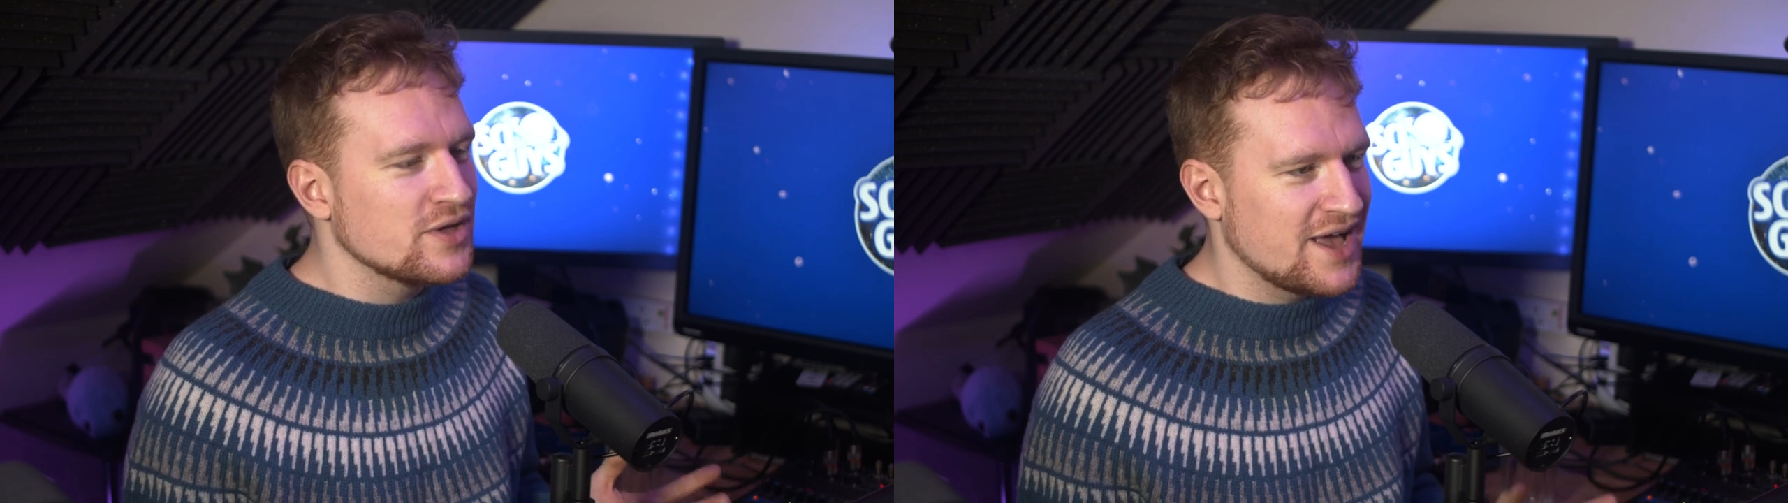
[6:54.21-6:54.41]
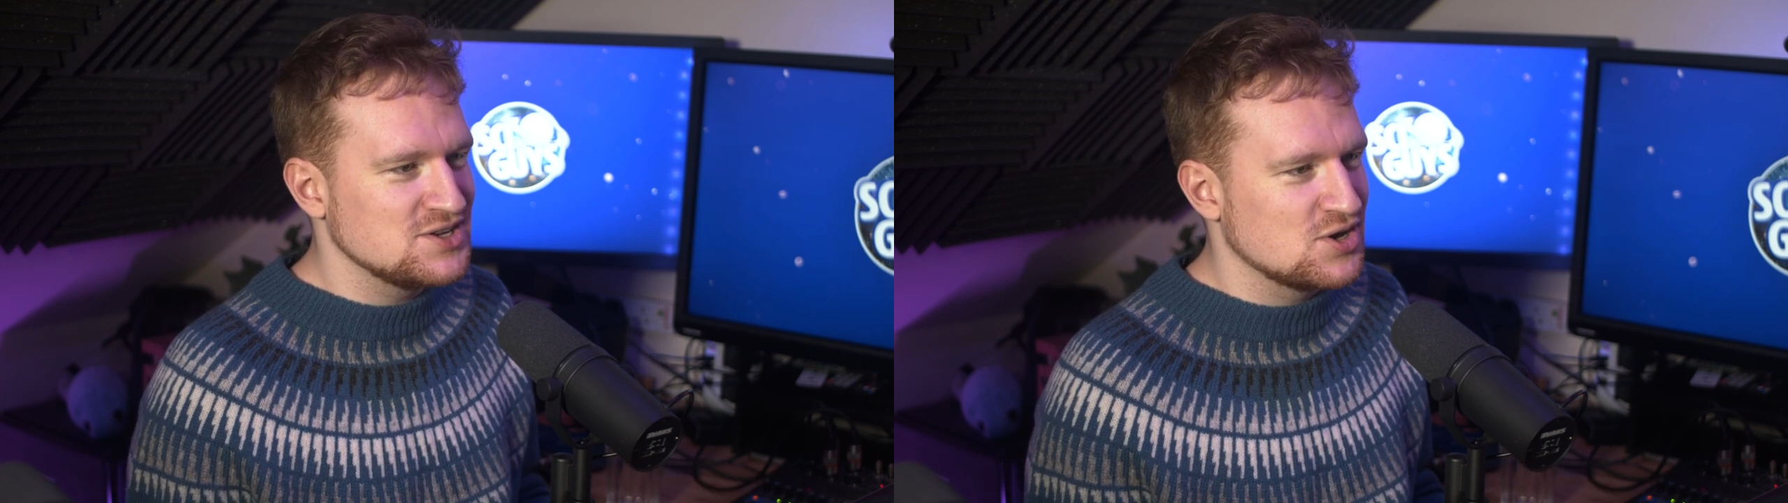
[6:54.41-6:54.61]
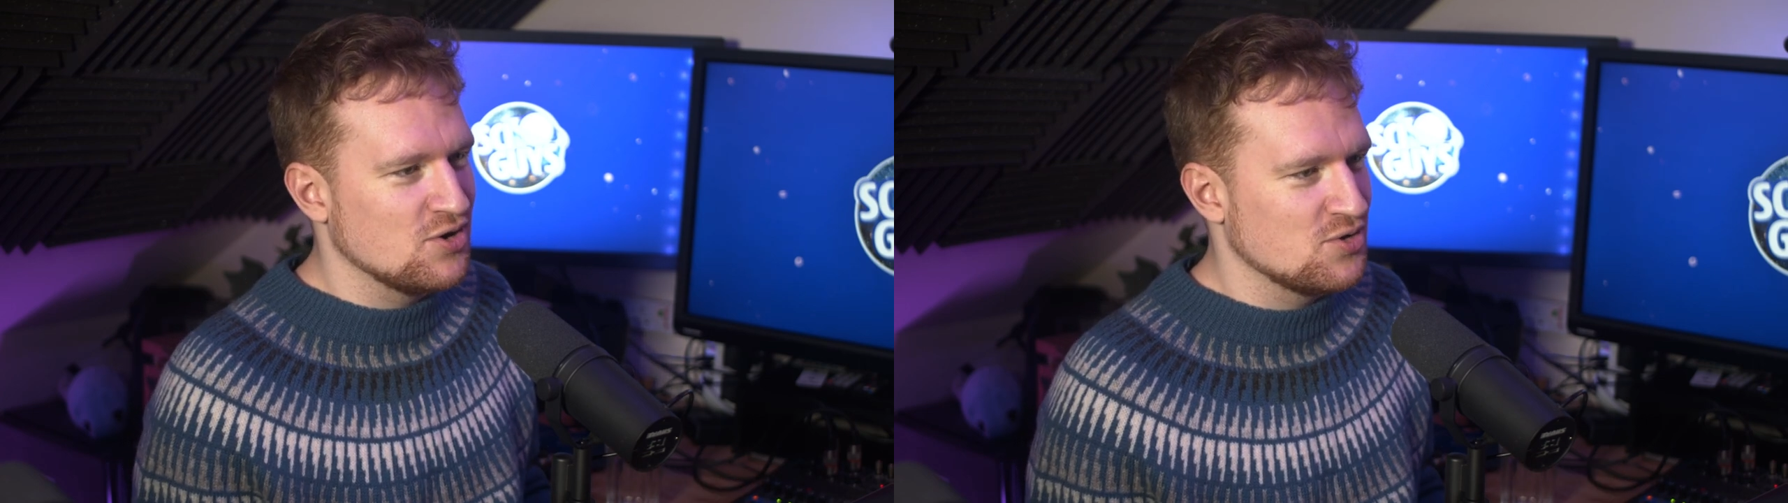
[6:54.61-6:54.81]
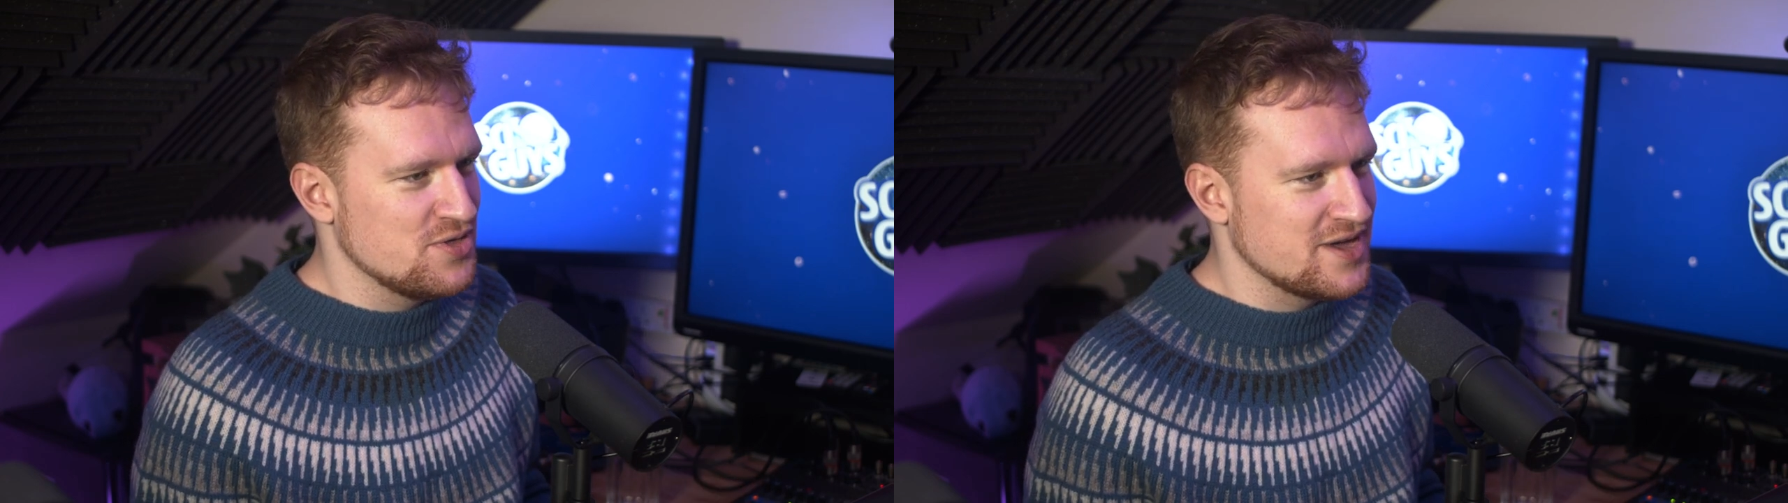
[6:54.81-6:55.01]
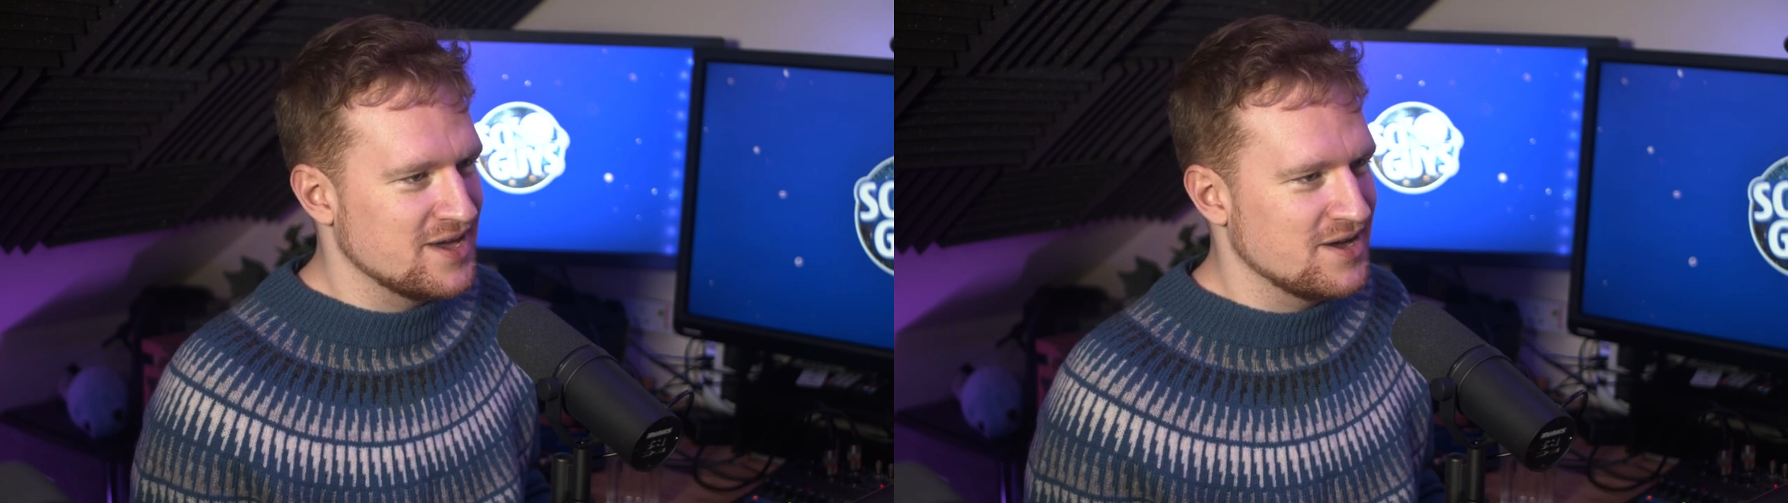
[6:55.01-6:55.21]
categorical
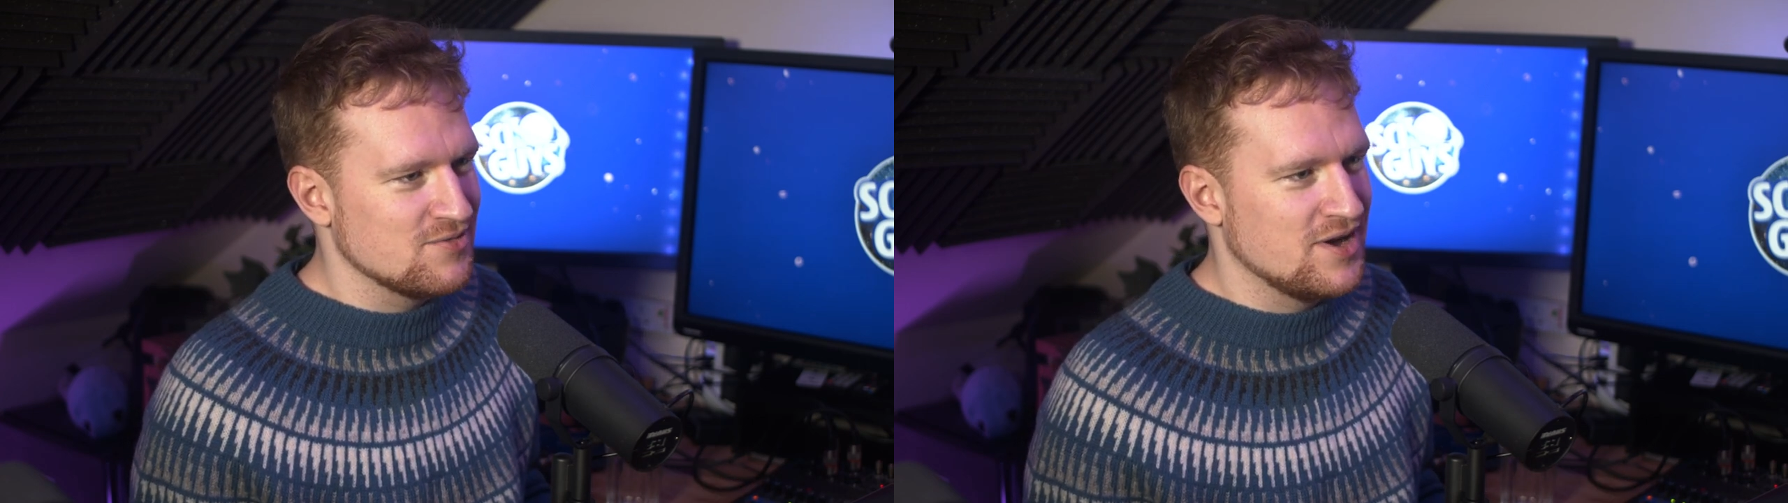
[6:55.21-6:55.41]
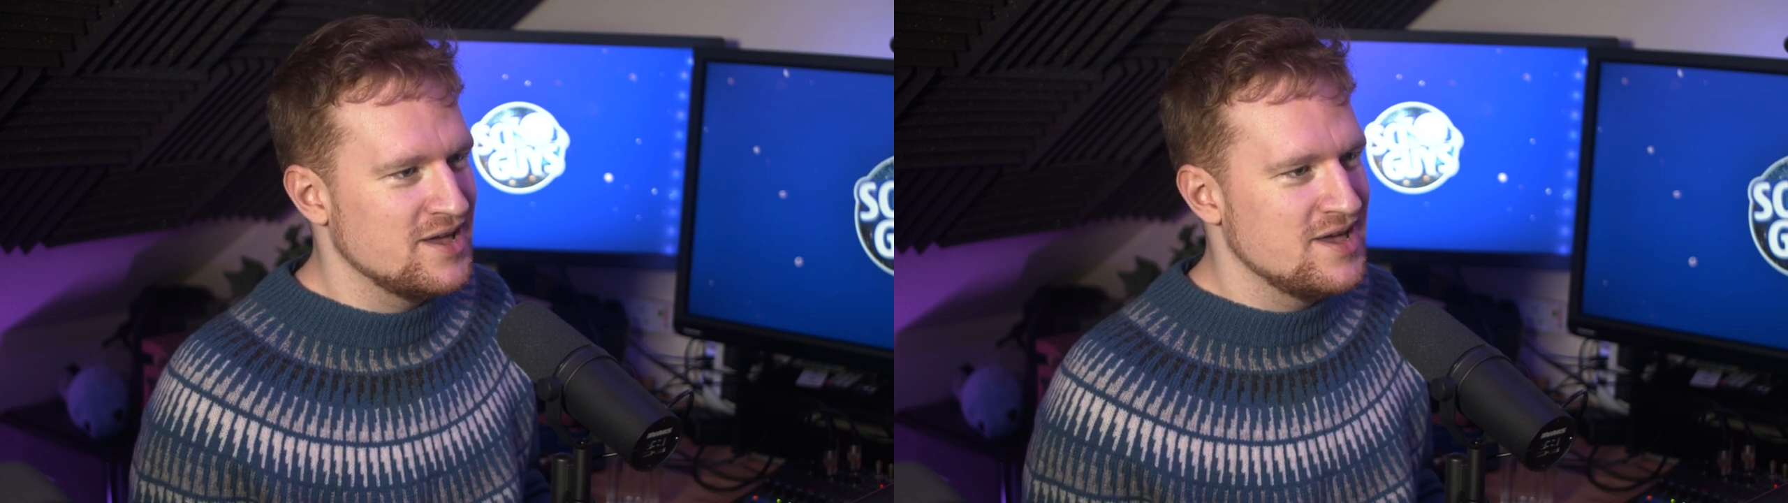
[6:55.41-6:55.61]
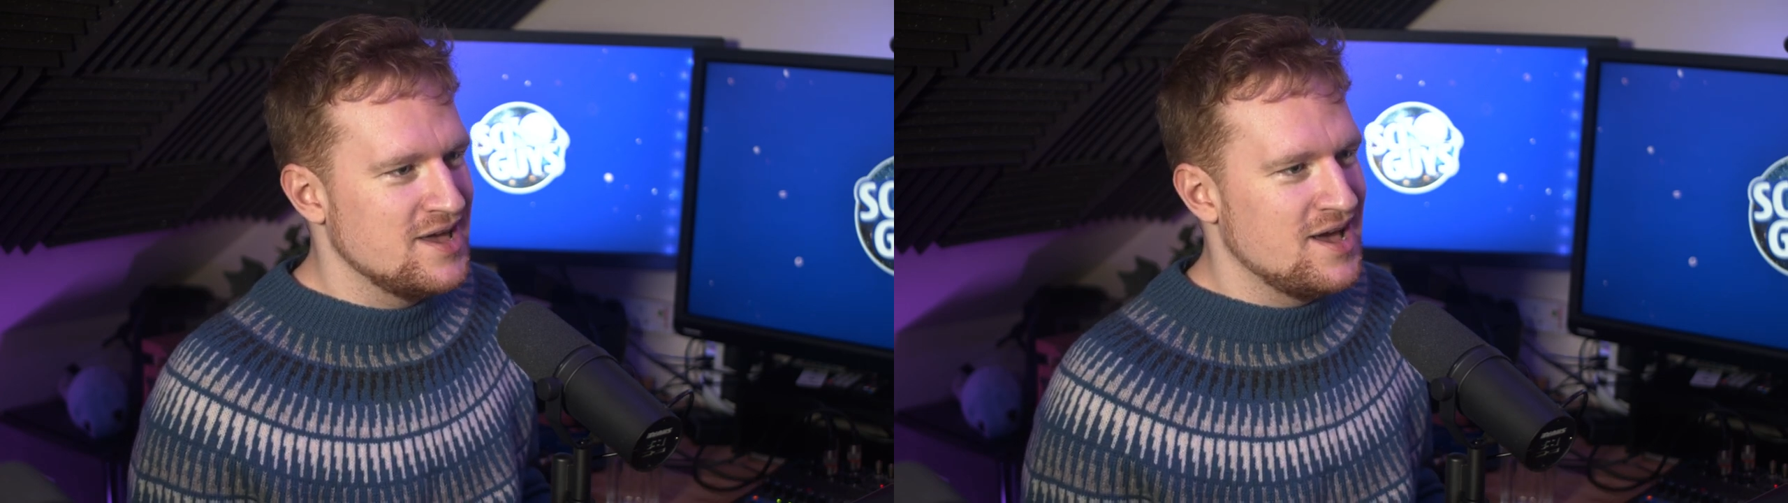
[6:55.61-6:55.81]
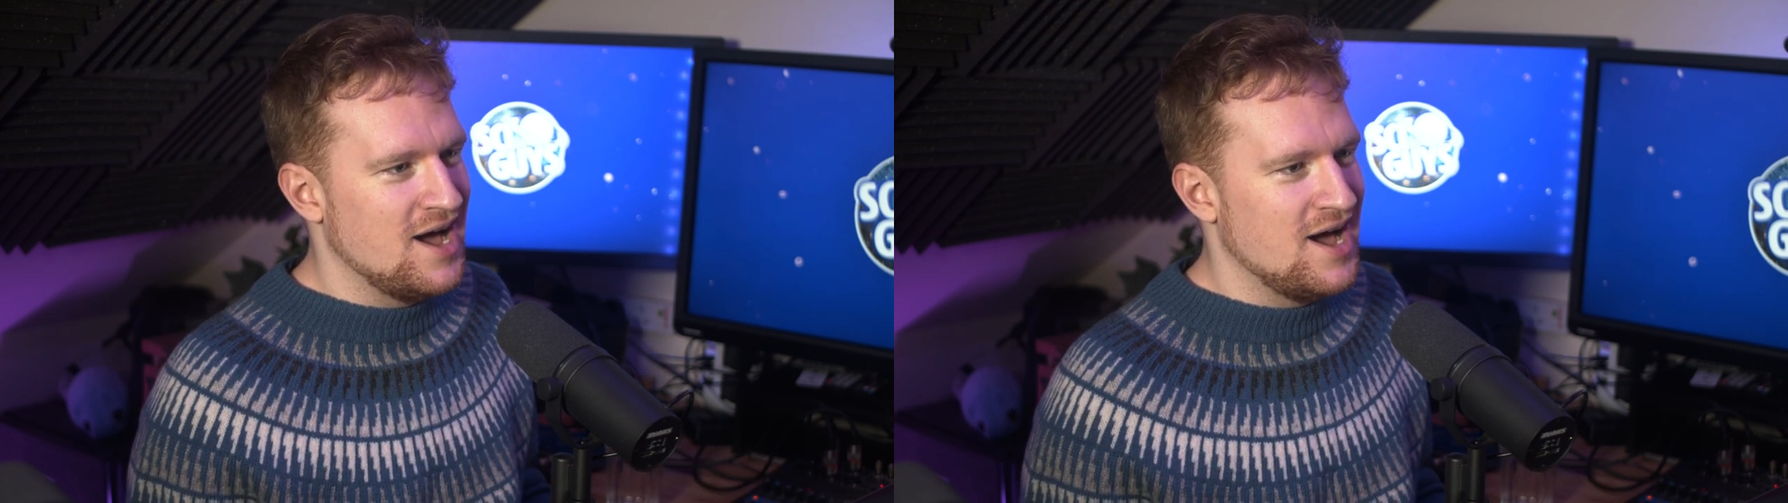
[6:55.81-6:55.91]
thinking, right? Yeah.